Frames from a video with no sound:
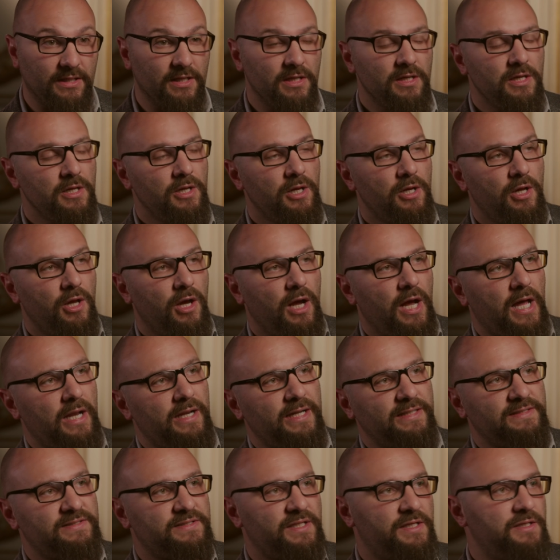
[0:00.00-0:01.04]
Uh,
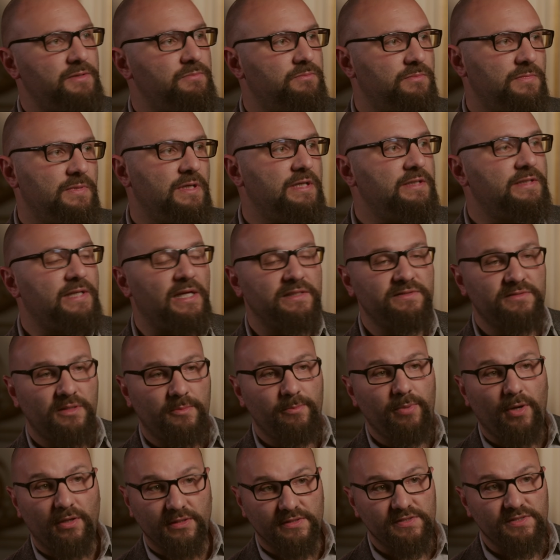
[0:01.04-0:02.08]
let's say
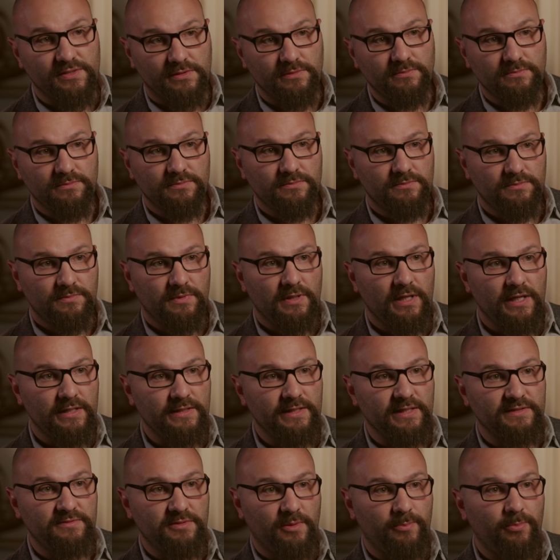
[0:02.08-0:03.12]
industrial policy,
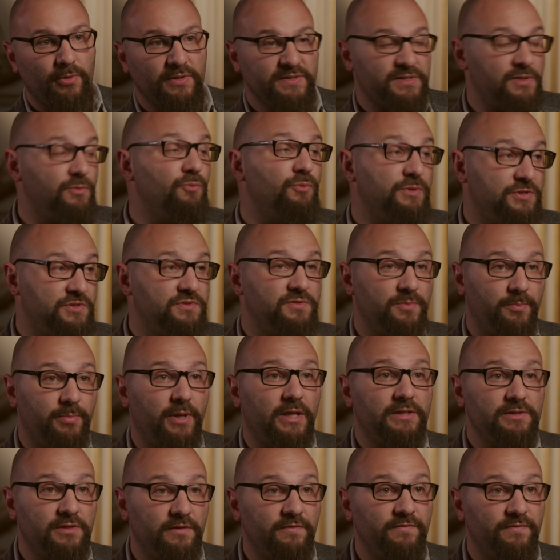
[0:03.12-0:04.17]
industrial policy which is a
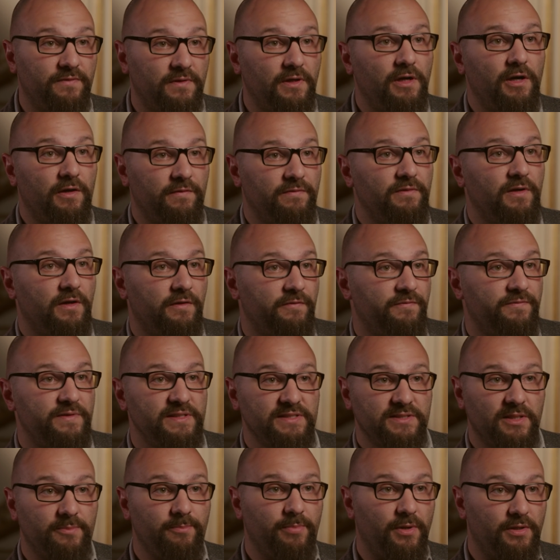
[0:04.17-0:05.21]
part of, of, of
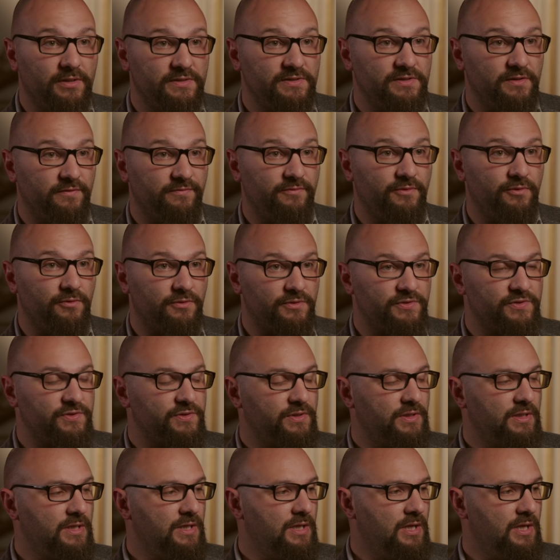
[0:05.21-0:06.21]
fiscal policy, of course.